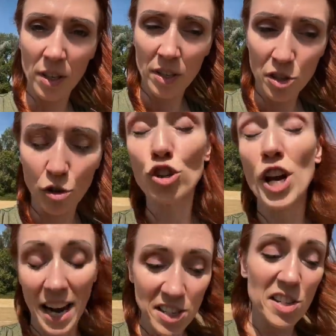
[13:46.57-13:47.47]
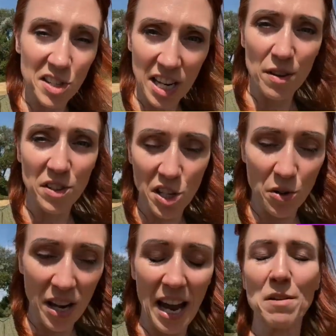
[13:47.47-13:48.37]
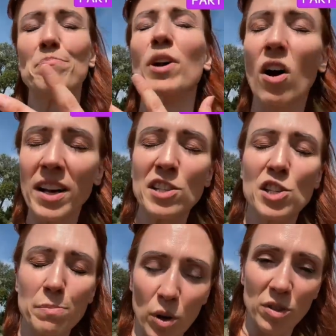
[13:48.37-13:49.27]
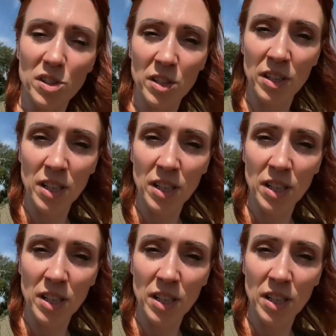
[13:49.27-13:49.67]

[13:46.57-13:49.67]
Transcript: So check to see if it's okay, blind spot.